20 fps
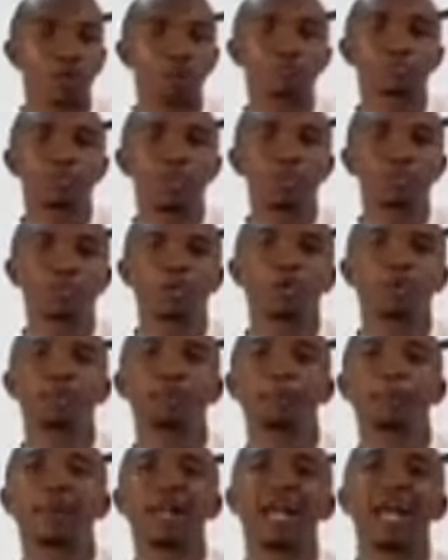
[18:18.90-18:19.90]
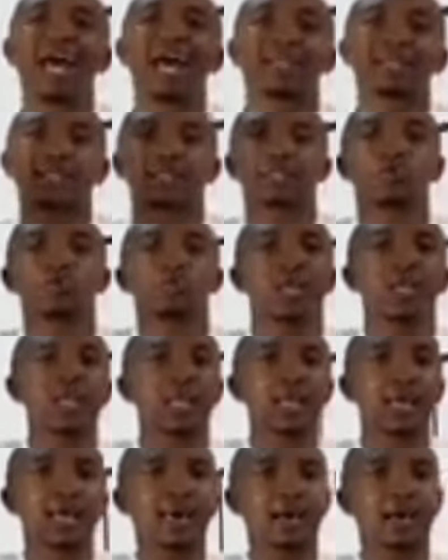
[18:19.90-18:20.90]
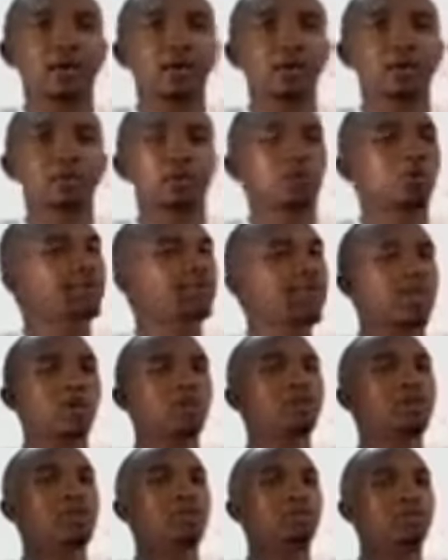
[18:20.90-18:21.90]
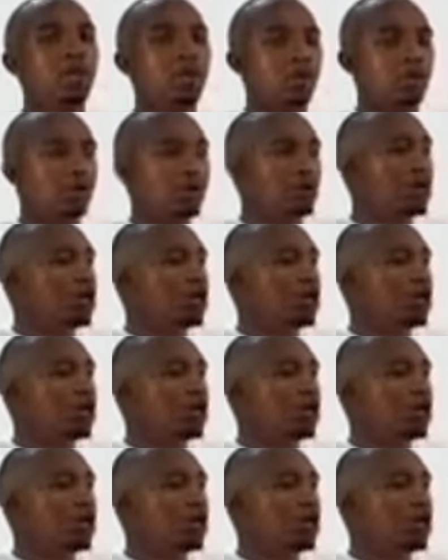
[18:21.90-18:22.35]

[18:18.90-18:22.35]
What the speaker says: people plus, kuendelea, 2 million, 3 million.